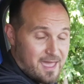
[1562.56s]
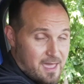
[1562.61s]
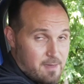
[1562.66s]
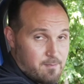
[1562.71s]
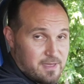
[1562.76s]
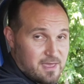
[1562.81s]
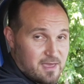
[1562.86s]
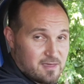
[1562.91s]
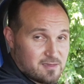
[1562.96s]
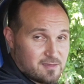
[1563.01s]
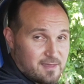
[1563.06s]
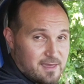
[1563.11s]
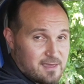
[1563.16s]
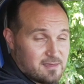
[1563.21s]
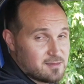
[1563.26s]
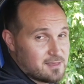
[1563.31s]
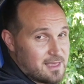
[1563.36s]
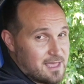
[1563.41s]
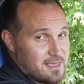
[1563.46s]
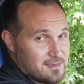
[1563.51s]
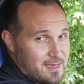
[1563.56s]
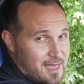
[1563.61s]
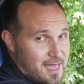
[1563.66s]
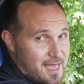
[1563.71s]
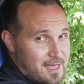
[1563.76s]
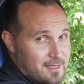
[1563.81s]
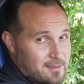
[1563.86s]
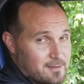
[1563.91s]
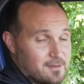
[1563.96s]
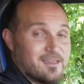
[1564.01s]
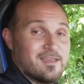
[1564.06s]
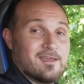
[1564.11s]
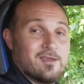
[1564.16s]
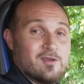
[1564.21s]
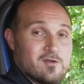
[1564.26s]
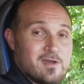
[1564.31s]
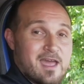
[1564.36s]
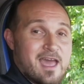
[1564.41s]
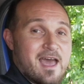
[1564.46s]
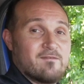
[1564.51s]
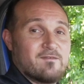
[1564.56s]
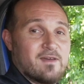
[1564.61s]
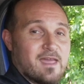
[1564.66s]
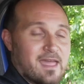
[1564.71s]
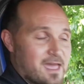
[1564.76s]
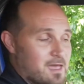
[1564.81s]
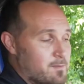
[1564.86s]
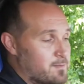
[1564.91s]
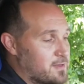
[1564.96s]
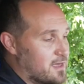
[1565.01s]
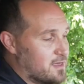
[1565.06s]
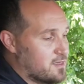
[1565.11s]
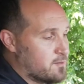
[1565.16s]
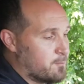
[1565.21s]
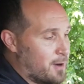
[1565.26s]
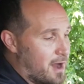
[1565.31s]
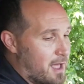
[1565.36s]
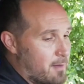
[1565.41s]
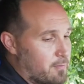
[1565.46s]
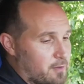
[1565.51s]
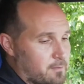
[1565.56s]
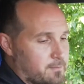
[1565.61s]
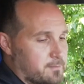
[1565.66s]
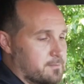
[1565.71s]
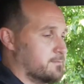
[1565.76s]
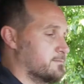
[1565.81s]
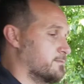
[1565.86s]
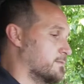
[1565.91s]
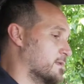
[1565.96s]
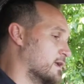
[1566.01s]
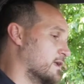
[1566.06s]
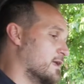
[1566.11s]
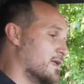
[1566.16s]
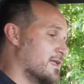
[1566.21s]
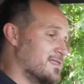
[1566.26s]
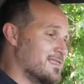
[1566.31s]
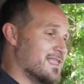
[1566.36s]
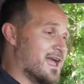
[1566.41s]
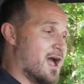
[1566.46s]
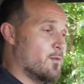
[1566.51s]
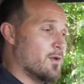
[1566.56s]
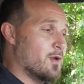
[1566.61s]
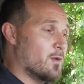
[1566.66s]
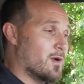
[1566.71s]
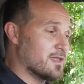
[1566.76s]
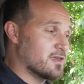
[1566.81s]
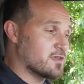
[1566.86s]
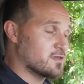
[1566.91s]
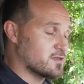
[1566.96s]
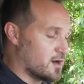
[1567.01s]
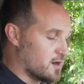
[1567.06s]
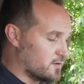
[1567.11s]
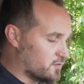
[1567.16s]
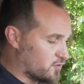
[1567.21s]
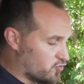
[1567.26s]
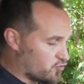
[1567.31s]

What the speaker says: ABS light stays on, you have an ABS problem. Now we want to start the